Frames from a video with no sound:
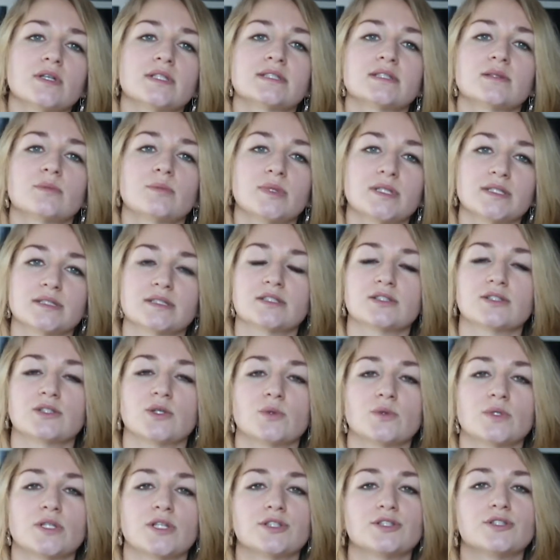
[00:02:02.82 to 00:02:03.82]
as a business
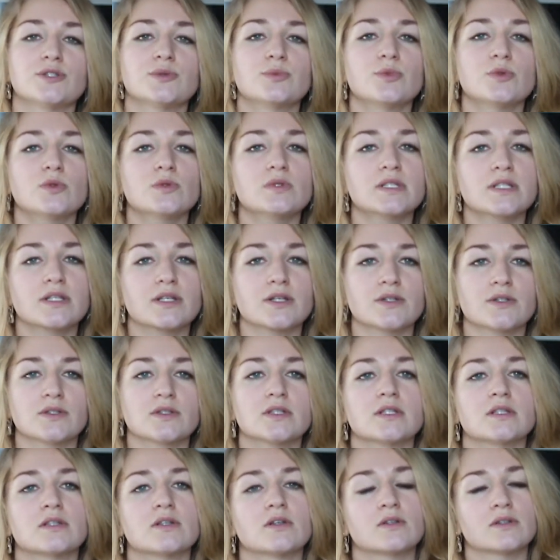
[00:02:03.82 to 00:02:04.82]
owner to pull the
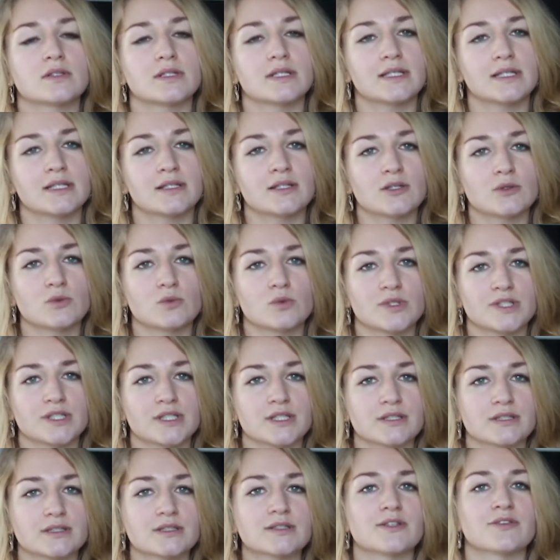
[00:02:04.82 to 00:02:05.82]
curtain on the inner
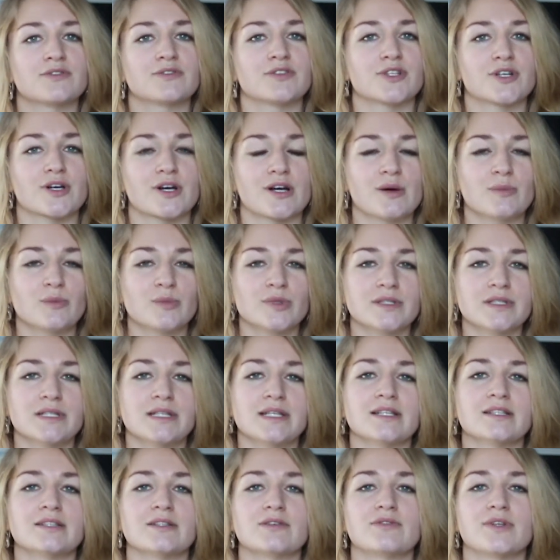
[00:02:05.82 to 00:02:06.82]
workings of your
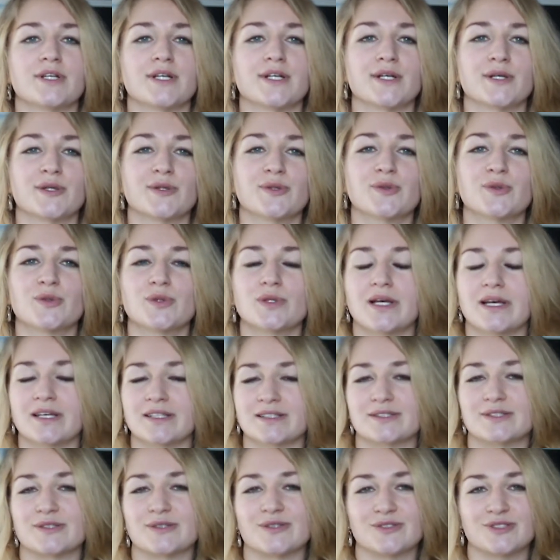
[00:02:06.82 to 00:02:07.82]
company in a very cool
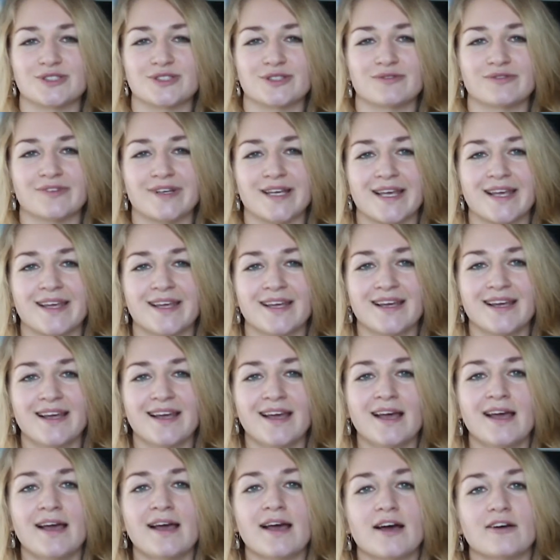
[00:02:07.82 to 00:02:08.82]
and social way.
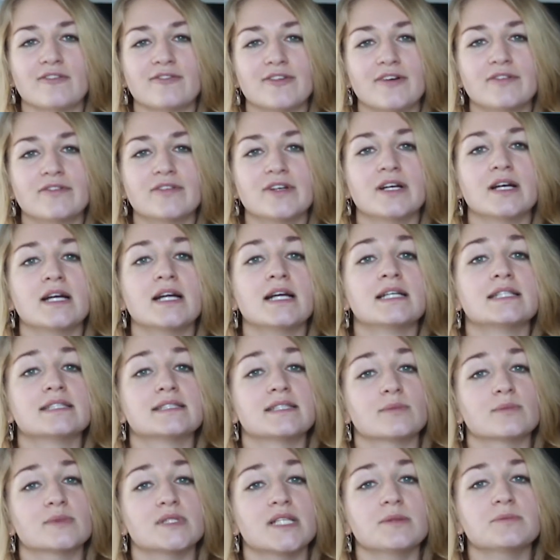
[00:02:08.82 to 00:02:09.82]
However,
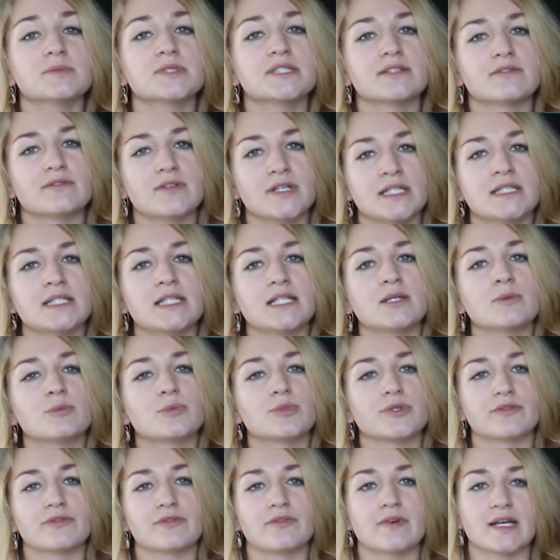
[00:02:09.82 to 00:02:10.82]
sometimes the very
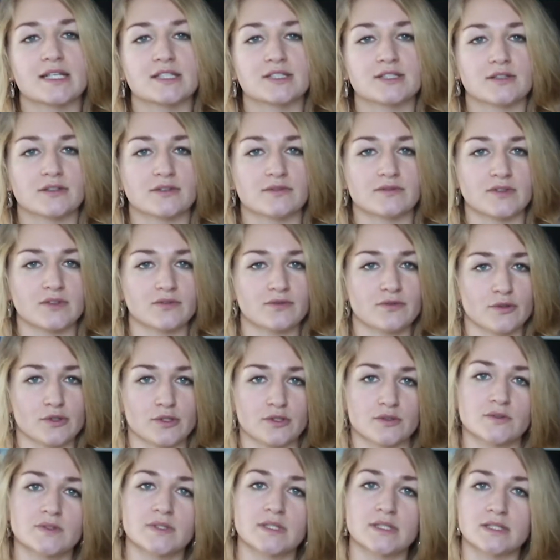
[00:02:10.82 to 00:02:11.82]
imperfection of the
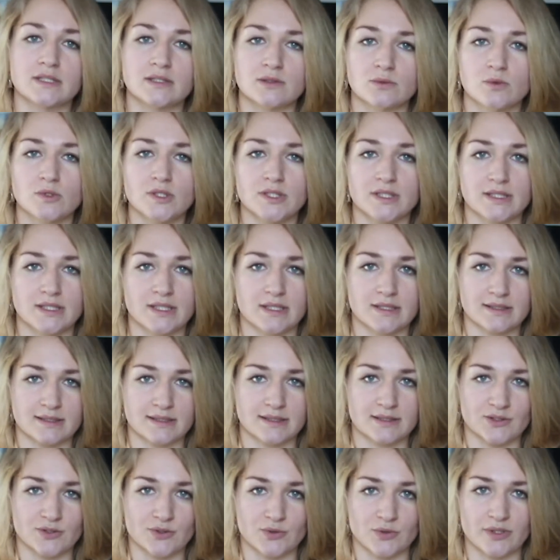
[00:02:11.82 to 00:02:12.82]
photos is what tells
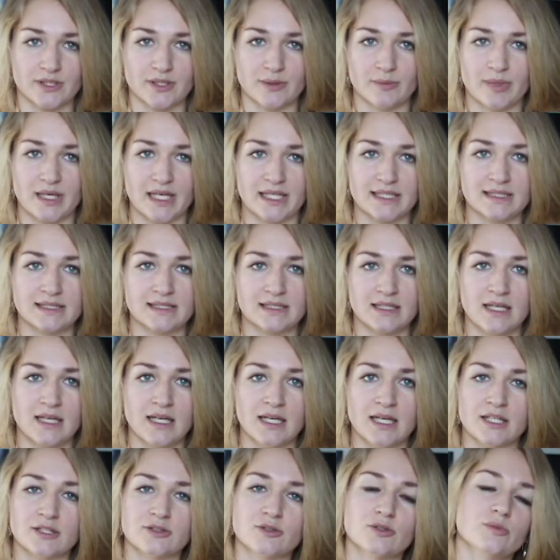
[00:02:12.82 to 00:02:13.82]
the story best.
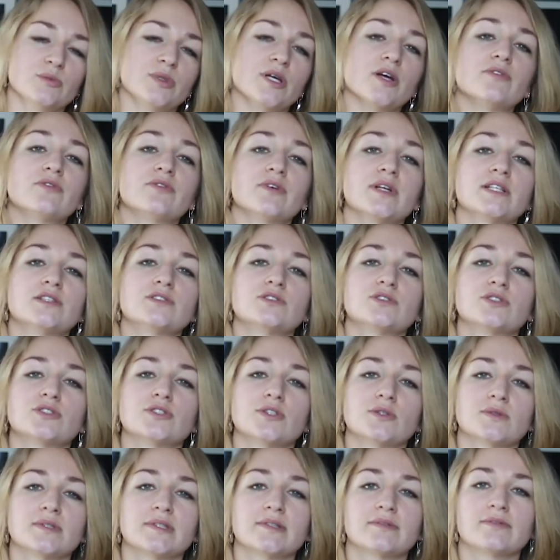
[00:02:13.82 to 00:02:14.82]
Don't be afraid to
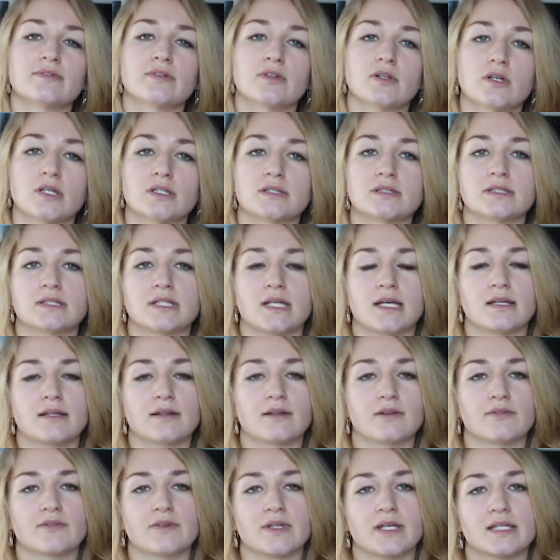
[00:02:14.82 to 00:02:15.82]
show the flawed
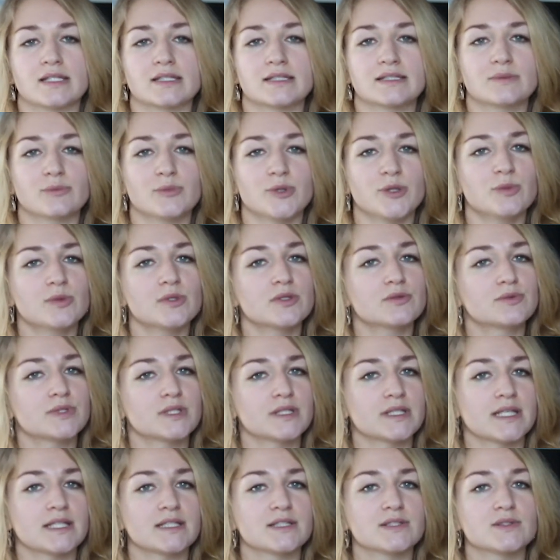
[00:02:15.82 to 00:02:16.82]
side of things. People
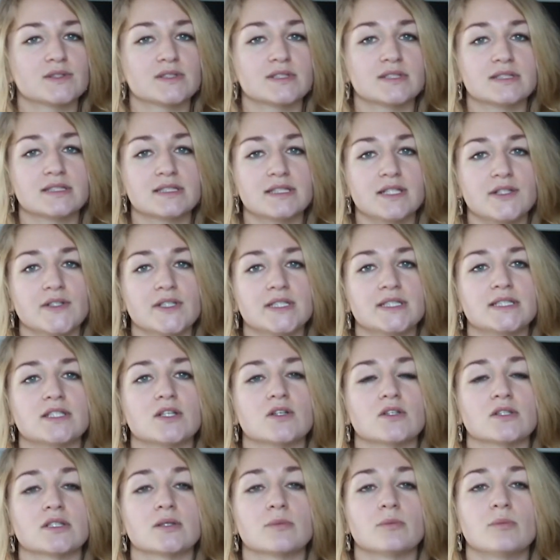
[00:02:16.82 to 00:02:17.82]
relate to sincerity
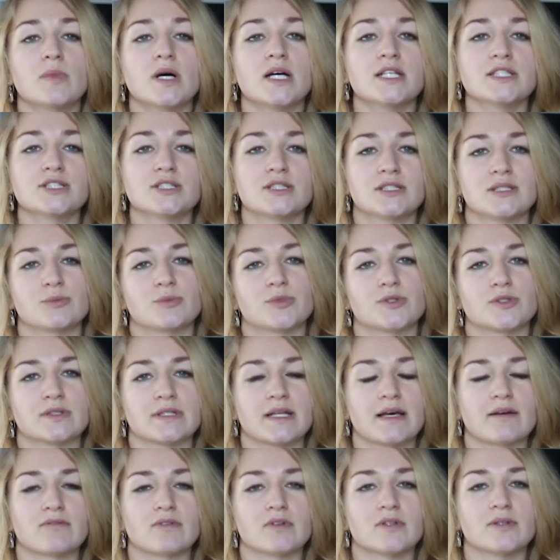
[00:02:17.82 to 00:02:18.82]
on a much deeper
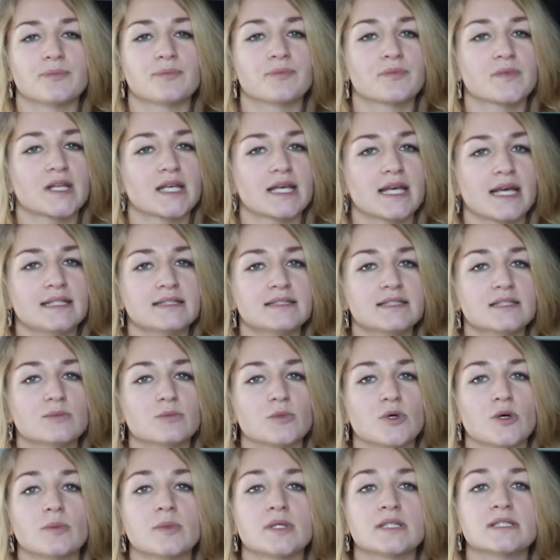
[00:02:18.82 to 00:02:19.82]
level. Candid
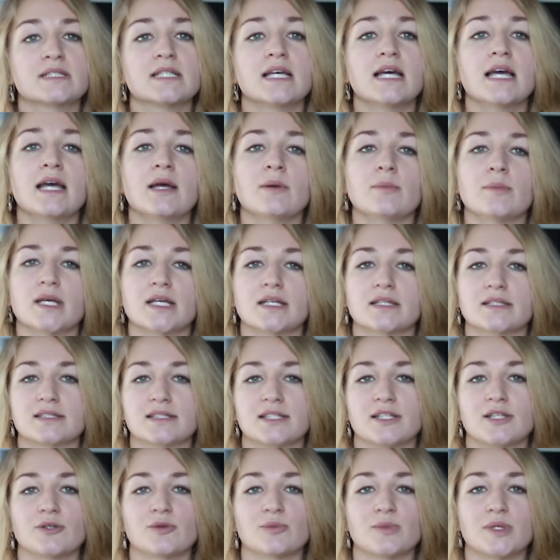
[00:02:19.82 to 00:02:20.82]
moments make
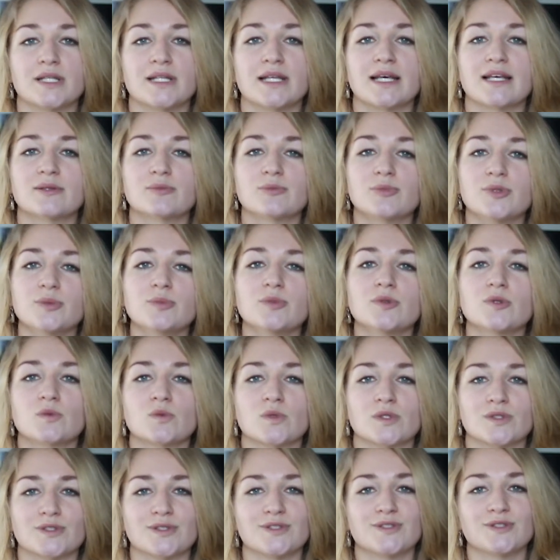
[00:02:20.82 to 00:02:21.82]
us human, and people
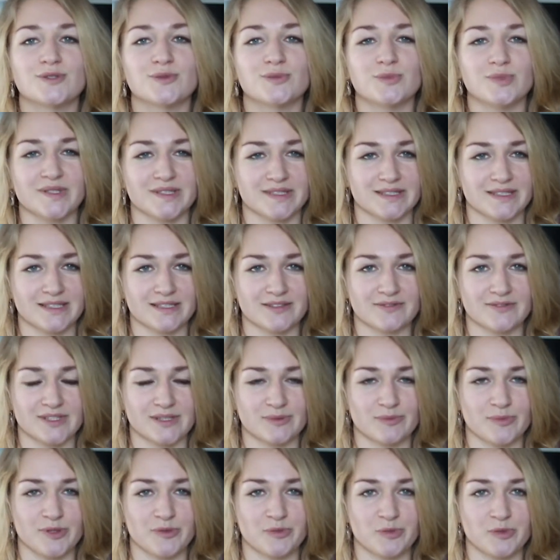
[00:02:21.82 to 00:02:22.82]
want to do business
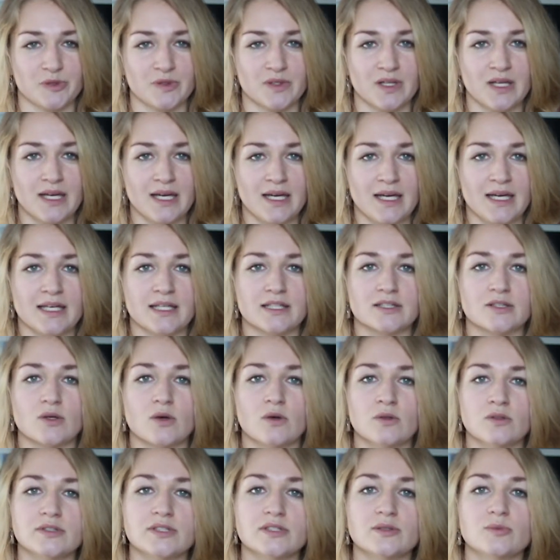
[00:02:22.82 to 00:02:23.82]
with people. It
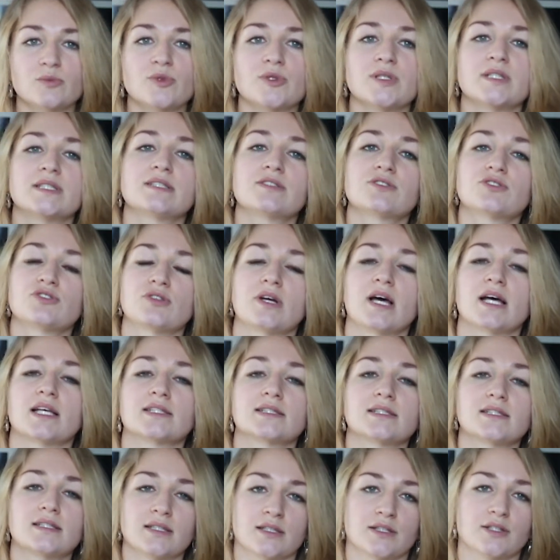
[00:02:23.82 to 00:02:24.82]
also breeds
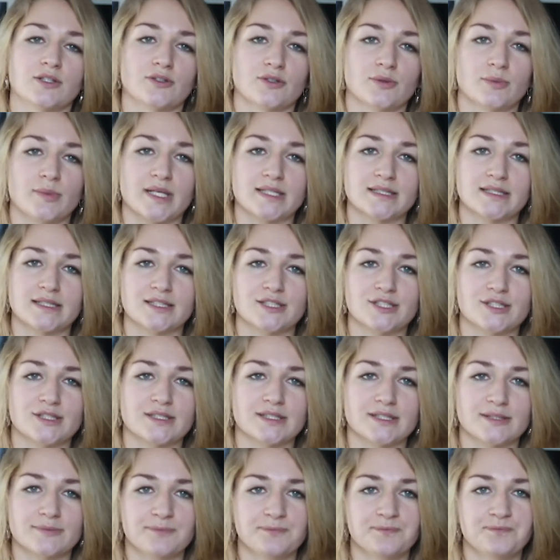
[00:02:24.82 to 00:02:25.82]
trust in your
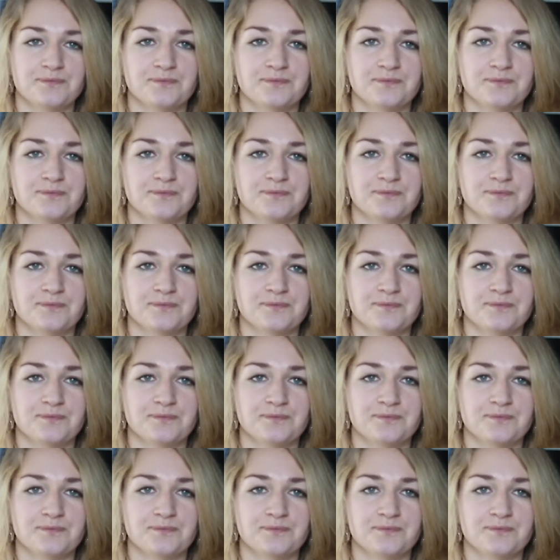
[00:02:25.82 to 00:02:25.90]
messages.